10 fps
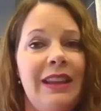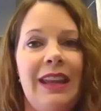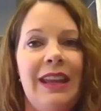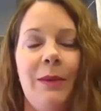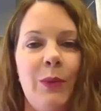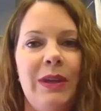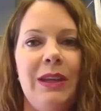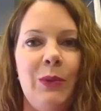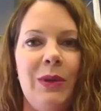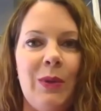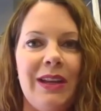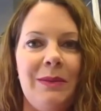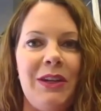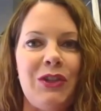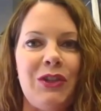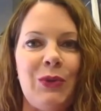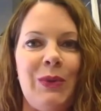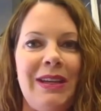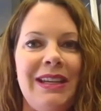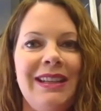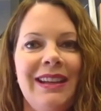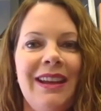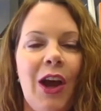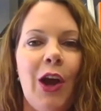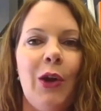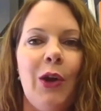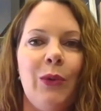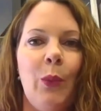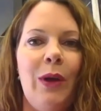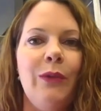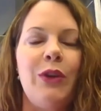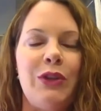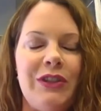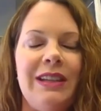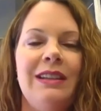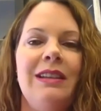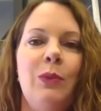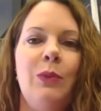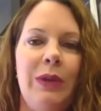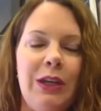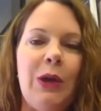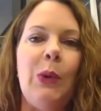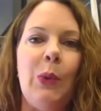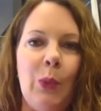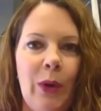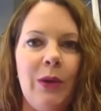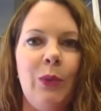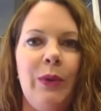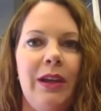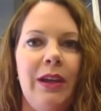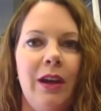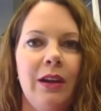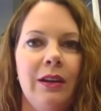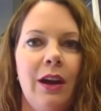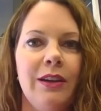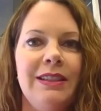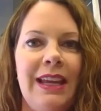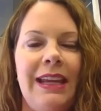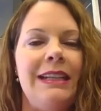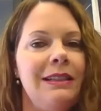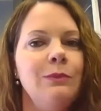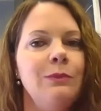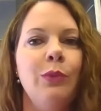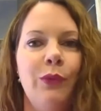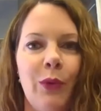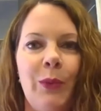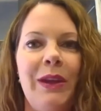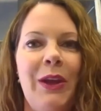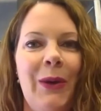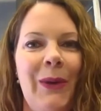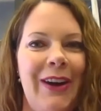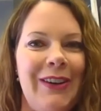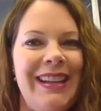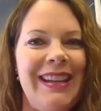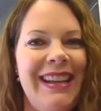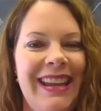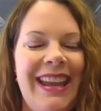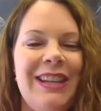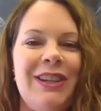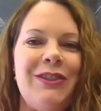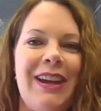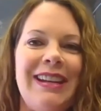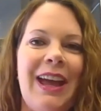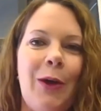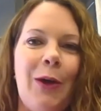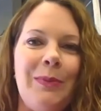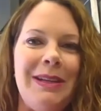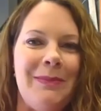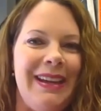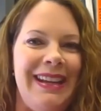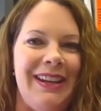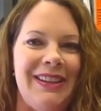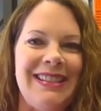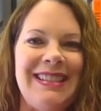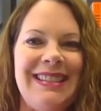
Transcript: I mean, we want to make sure we are well versed and we know what we are saying before we go out and try to help anybody else.